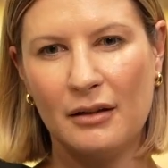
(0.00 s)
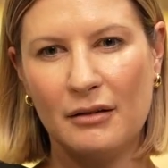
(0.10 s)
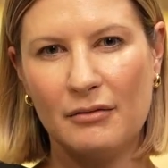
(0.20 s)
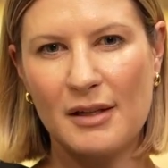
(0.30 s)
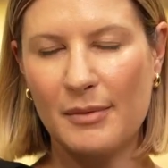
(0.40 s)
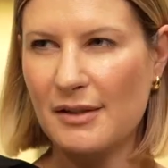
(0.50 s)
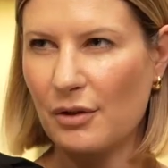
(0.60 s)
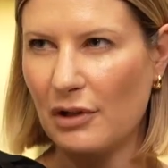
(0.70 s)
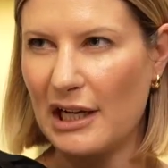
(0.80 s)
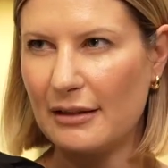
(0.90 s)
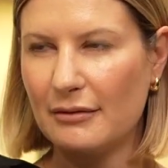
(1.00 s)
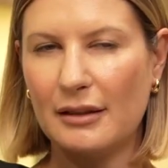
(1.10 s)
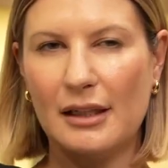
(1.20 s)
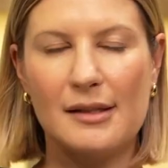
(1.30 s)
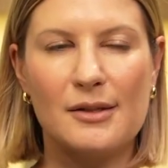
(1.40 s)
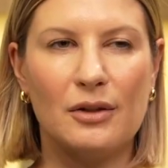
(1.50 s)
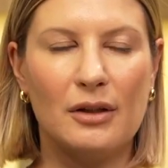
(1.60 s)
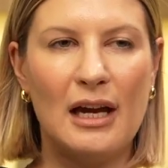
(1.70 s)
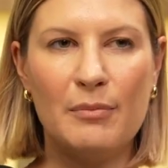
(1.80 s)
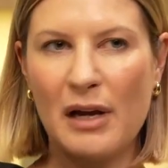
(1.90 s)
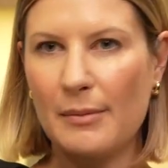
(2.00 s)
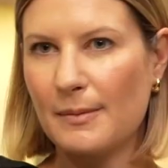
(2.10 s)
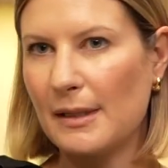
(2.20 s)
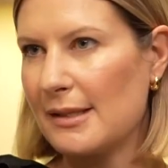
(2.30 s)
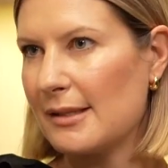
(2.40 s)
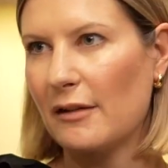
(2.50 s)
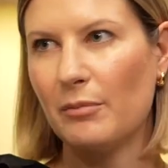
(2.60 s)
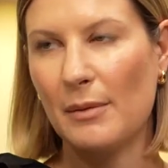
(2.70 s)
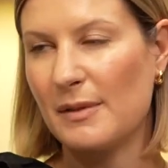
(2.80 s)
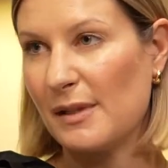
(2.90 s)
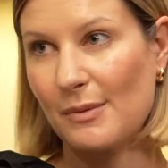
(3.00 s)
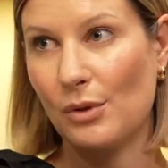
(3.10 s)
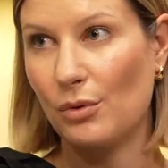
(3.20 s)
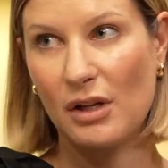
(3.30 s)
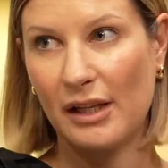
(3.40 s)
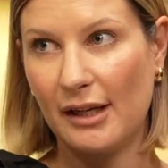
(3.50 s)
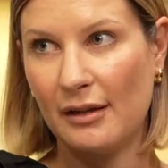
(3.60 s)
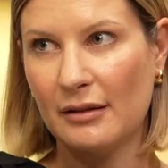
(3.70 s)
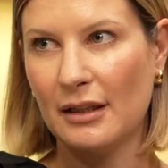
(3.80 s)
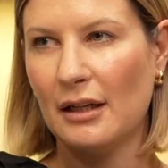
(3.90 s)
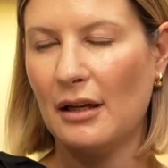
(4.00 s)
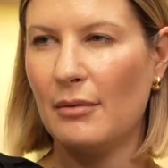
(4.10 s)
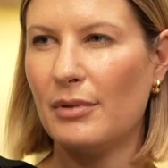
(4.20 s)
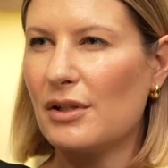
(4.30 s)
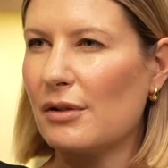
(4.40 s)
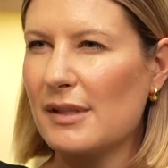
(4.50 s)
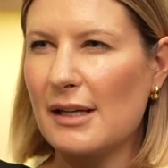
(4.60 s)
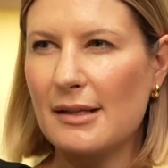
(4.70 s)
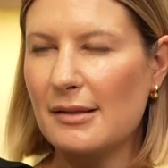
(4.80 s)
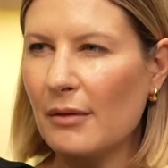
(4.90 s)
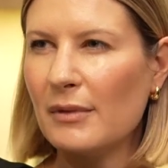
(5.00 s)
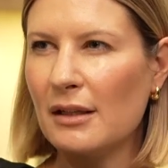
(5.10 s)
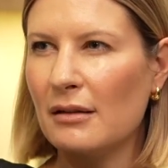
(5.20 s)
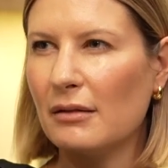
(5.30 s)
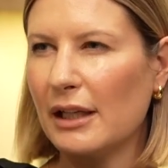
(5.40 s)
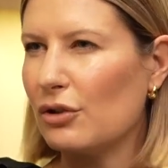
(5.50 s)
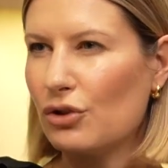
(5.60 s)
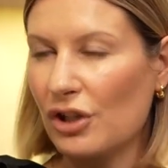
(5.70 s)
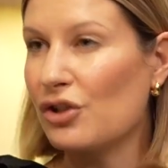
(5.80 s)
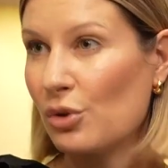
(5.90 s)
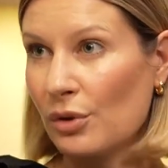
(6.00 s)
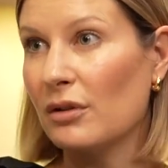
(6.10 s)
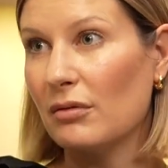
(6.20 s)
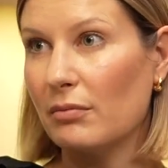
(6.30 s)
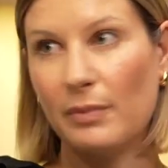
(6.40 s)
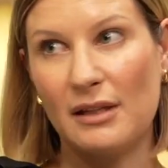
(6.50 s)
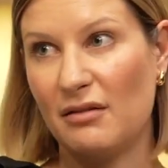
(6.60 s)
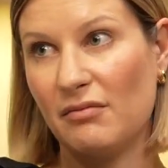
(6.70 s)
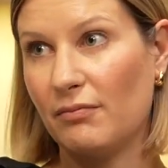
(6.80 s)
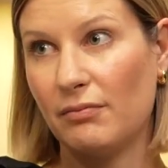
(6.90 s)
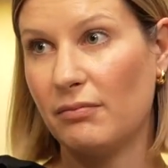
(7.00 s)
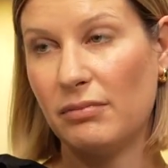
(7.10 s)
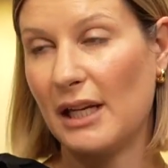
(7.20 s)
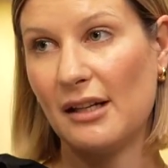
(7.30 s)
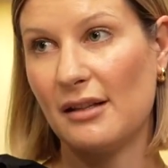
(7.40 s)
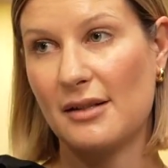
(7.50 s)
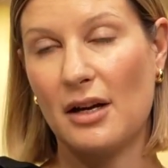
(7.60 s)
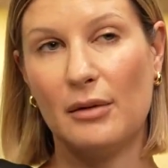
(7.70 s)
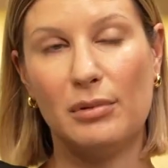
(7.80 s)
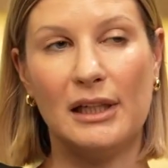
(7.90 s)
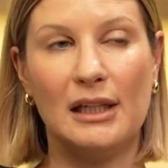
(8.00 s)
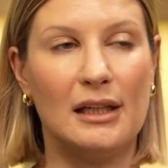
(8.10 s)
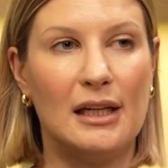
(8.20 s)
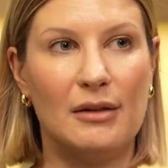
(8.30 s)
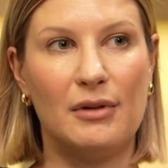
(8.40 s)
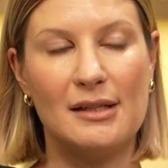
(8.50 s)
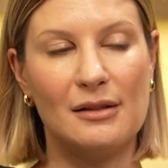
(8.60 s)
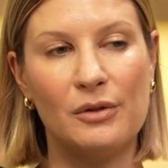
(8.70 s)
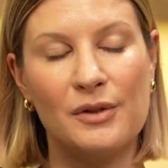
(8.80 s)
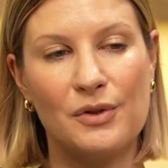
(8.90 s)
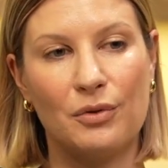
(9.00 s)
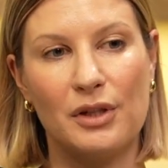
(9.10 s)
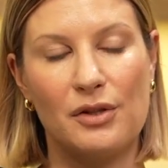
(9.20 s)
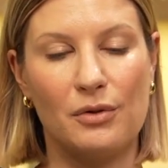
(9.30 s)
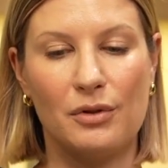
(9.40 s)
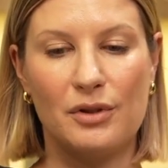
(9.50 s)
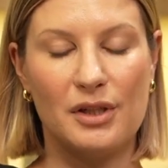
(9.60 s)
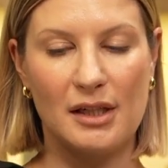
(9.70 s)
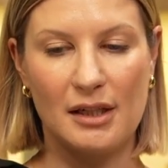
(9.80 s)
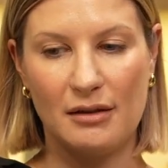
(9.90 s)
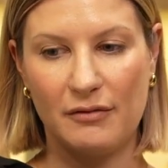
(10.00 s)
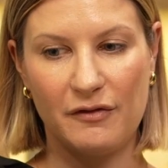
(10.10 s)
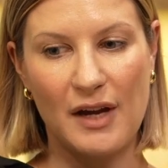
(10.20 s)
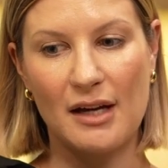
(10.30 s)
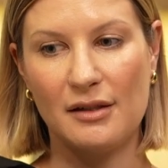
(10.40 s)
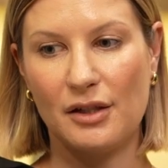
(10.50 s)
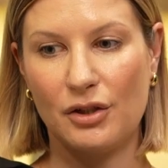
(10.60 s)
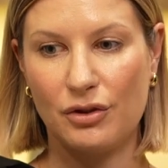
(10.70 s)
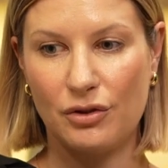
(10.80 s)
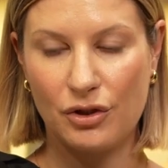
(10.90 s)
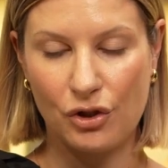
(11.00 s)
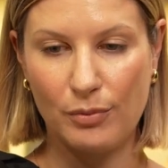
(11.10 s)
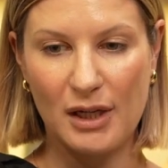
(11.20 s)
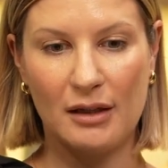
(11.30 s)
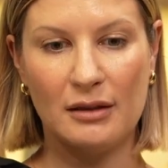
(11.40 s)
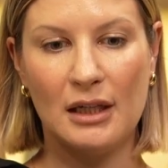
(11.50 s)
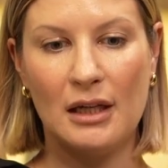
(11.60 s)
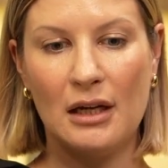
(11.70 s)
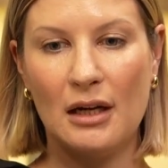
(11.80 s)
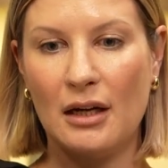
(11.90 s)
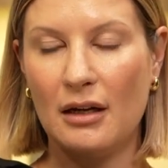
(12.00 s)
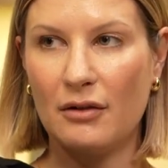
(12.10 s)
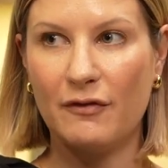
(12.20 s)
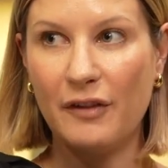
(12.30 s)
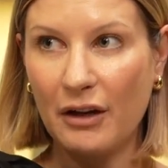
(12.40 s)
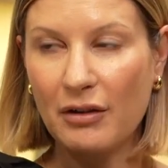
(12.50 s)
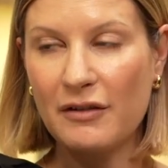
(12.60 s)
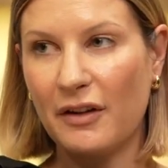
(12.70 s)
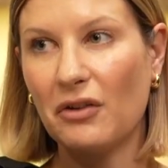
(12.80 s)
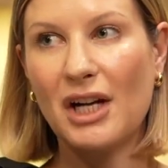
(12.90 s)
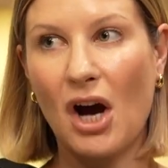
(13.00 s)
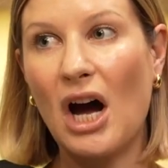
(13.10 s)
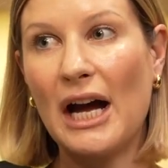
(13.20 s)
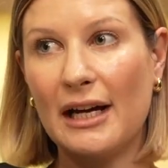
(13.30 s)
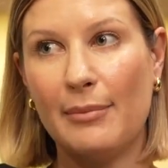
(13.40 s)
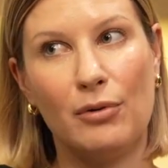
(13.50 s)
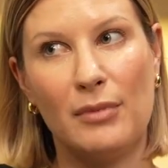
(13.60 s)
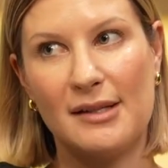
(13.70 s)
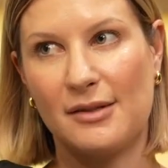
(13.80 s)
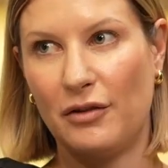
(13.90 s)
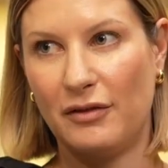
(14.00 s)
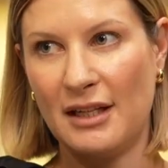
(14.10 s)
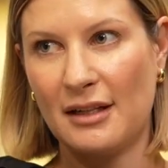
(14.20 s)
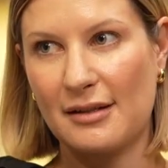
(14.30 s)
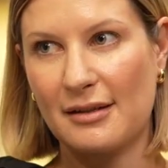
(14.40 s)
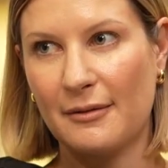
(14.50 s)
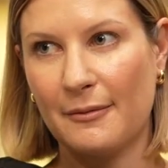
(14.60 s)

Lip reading: something's not right. And so I had pap smears and stuff. Pap smears were all clear. Okay. But she was like, something like you just shouldn't be getting this kind of bleeding. And anyways, long story short, she found a tumour very, very high up on my cervix,